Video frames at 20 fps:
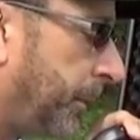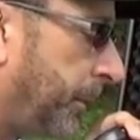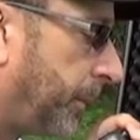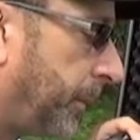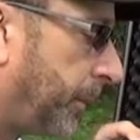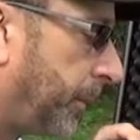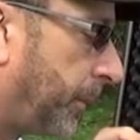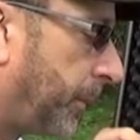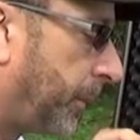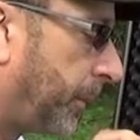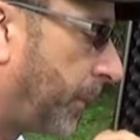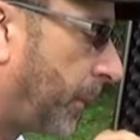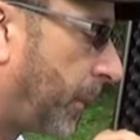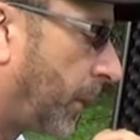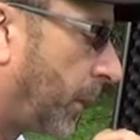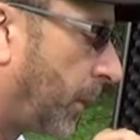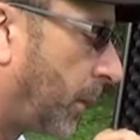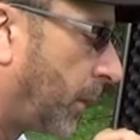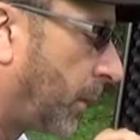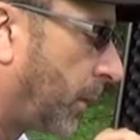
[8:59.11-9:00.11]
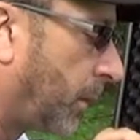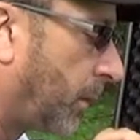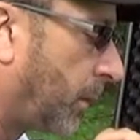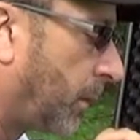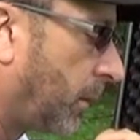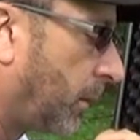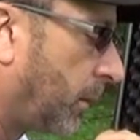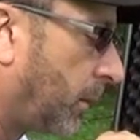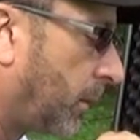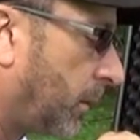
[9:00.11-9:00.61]

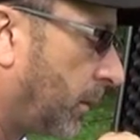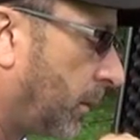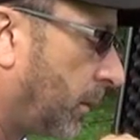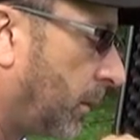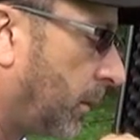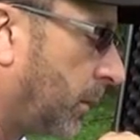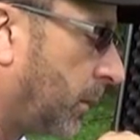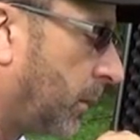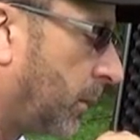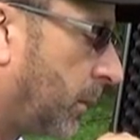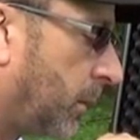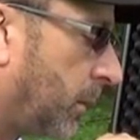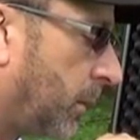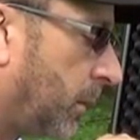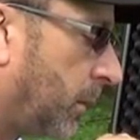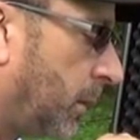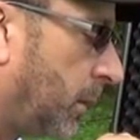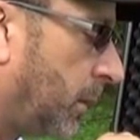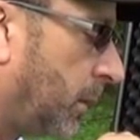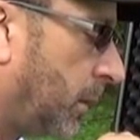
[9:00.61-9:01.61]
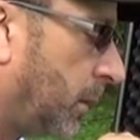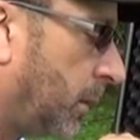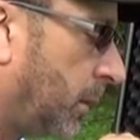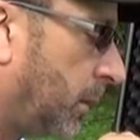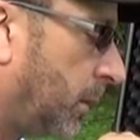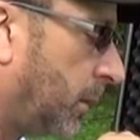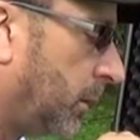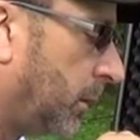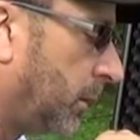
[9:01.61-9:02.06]
No one is speaking in this clip.